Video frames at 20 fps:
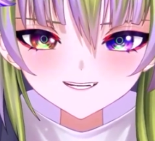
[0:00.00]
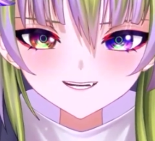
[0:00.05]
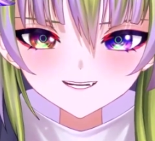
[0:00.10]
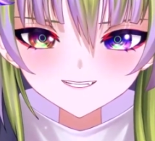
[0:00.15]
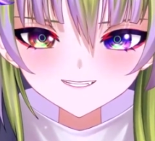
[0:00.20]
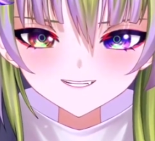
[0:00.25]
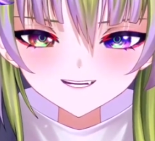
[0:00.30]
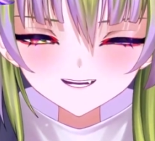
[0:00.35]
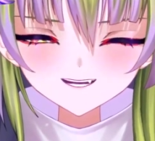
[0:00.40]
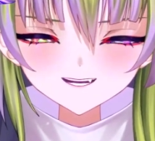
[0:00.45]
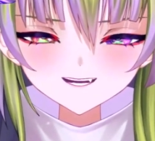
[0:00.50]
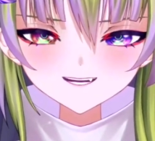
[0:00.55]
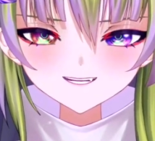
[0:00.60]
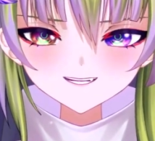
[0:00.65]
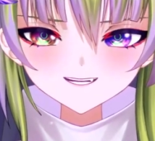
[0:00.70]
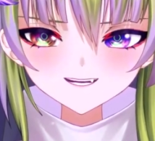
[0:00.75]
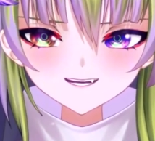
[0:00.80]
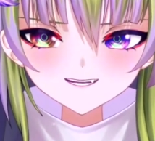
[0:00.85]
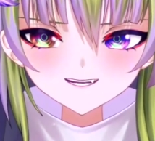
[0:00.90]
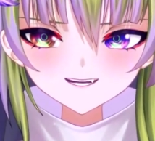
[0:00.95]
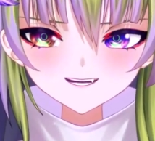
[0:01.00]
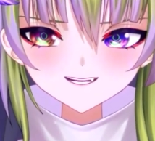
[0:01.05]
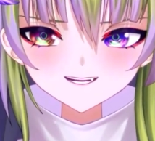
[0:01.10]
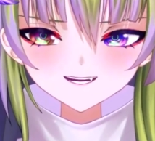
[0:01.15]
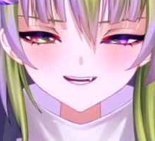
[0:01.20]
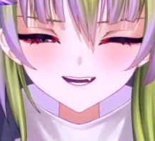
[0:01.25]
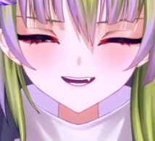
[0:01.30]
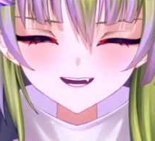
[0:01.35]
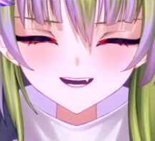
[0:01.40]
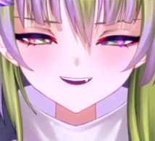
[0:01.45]
I
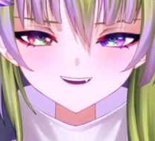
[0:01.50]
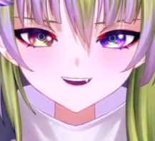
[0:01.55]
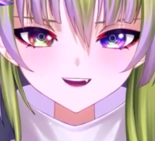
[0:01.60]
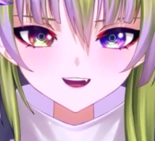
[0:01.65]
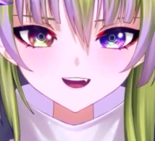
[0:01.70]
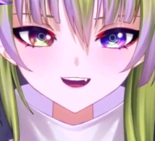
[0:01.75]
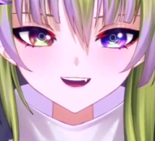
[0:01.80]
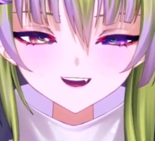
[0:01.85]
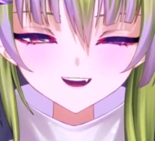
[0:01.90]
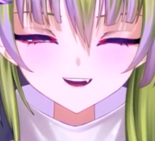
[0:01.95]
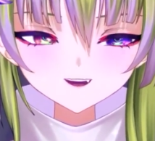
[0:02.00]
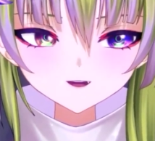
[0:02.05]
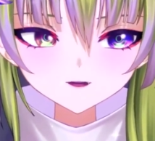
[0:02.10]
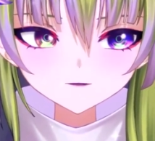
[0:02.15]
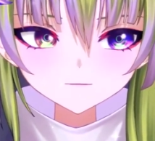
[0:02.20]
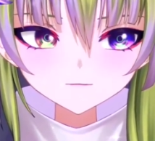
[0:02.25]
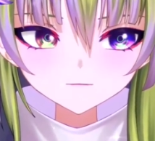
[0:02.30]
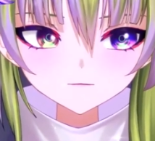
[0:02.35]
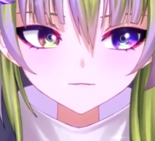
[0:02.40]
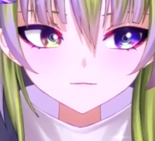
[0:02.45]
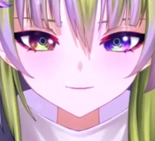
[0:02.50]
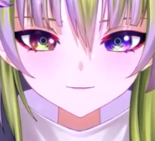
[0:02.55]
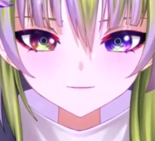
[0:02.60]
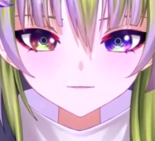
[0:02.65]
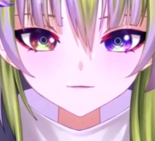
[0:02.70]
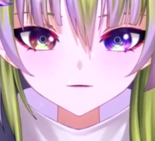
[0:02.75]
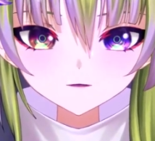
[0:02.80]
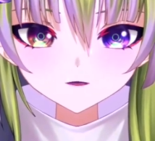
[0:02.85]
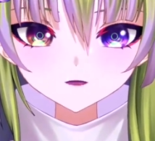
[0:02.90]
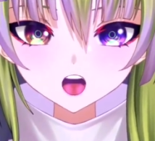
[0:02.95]
used to
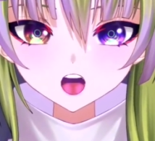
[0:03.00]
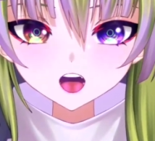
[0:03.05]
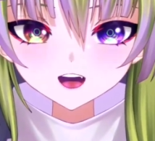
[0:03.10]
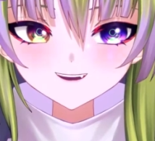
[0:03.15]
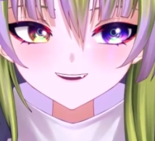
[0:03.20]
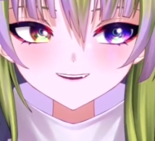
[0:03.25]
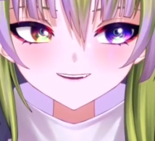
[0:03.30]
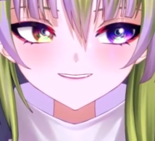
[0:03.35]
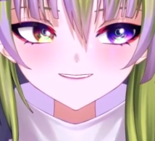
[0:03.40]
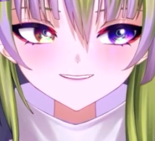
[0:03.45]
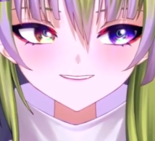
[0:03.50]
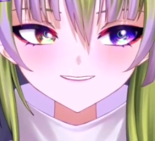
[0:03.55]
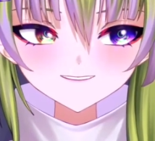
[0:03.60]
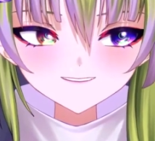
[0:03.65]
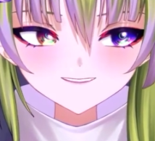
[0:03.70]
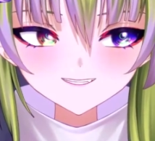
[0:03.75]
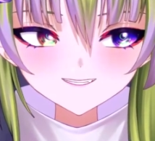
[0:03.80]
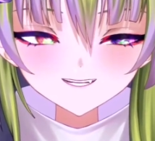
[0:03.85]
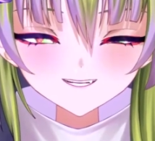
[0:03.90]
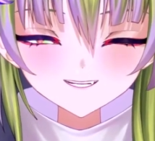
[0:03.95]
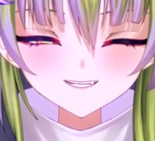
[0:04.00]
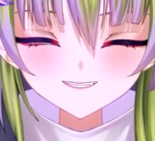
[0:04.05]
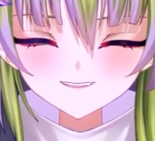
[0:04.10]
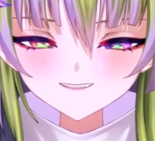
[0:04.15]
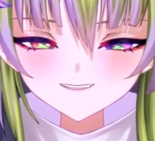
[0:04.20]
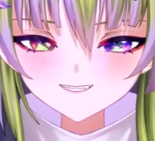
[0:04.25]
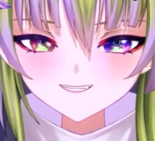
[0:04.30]
want to learn